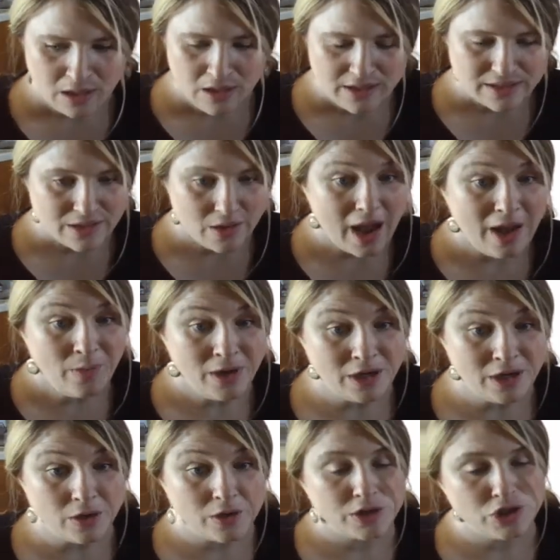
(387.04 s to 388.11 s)
So I'm going to
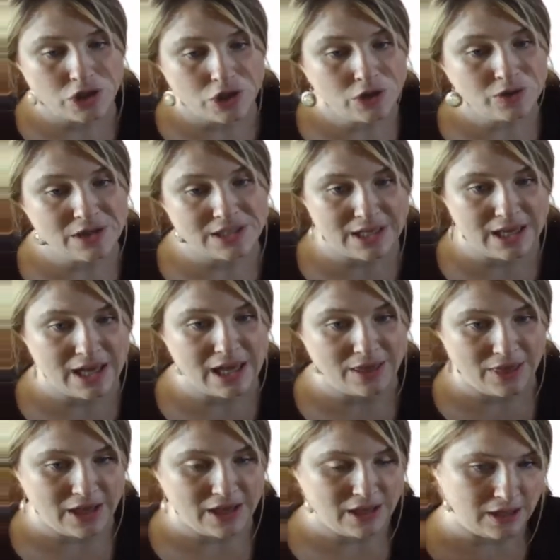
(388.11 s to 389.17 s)
encourage you to say a
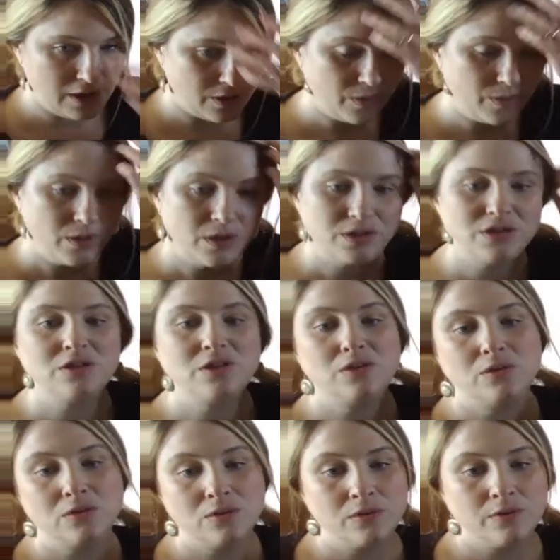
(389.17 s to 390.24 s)
thank you
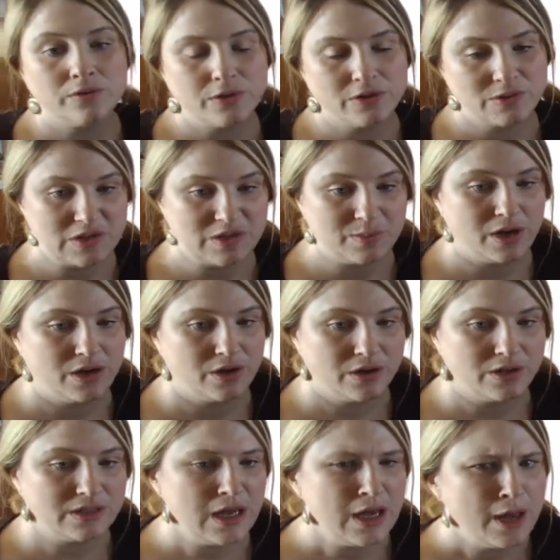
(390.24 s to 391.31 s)
to first
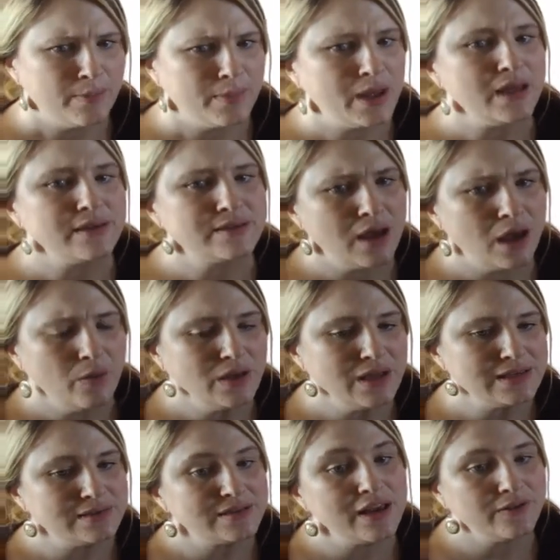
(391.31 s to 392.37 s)
responders. But it's not
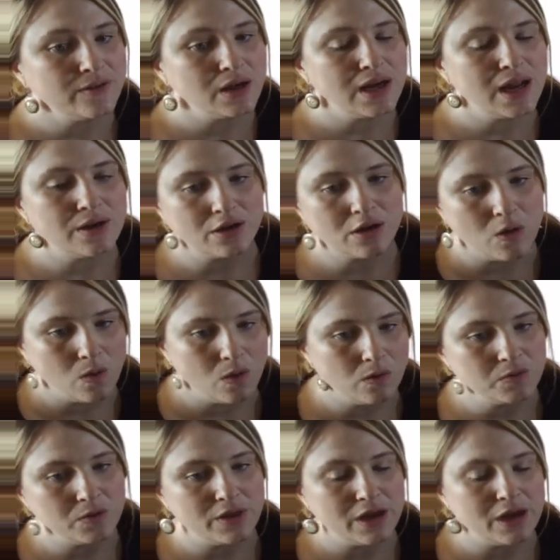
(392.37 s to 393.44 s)
really safe right now to go
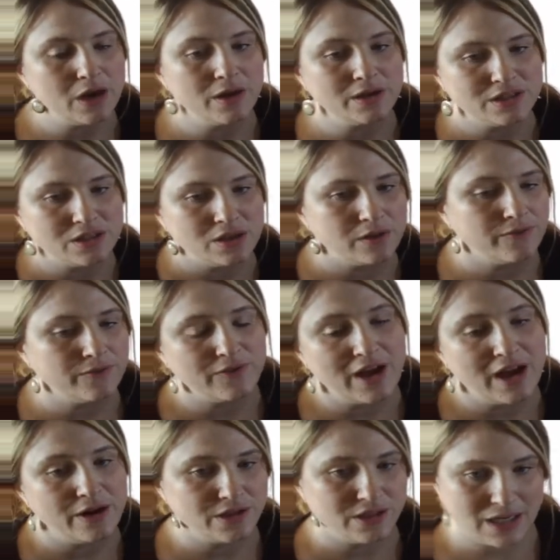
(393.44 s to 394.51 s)
over there and the
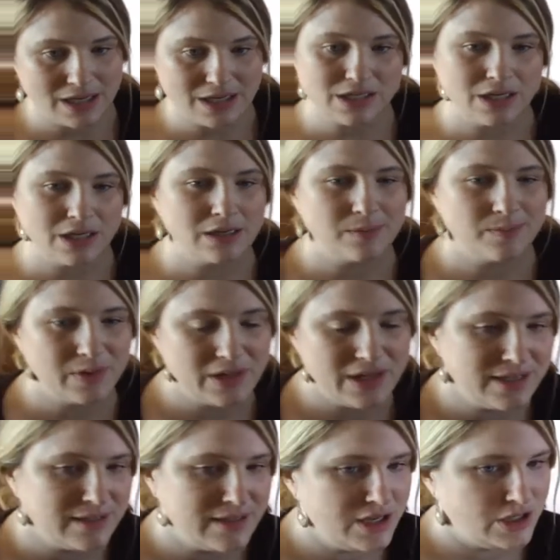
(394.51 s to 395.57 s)
fire station and the
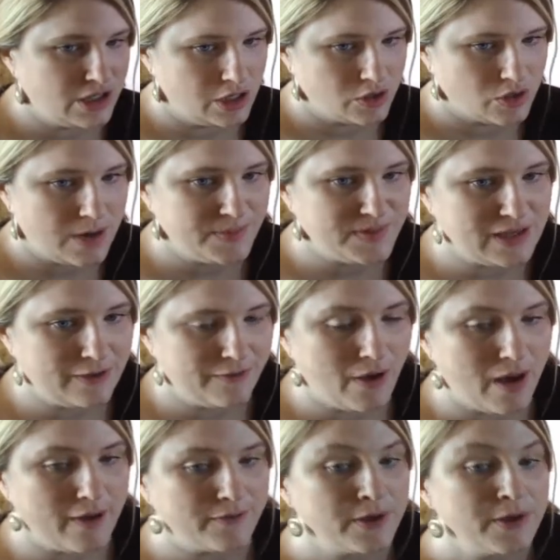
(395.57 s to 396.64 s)
police station and drop stuff
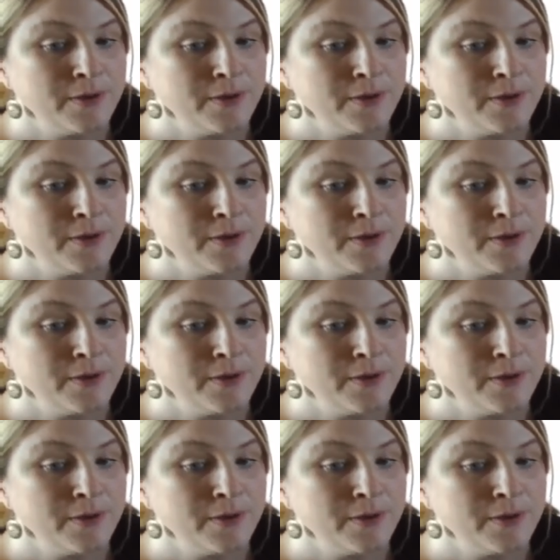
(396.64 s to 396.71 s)
off.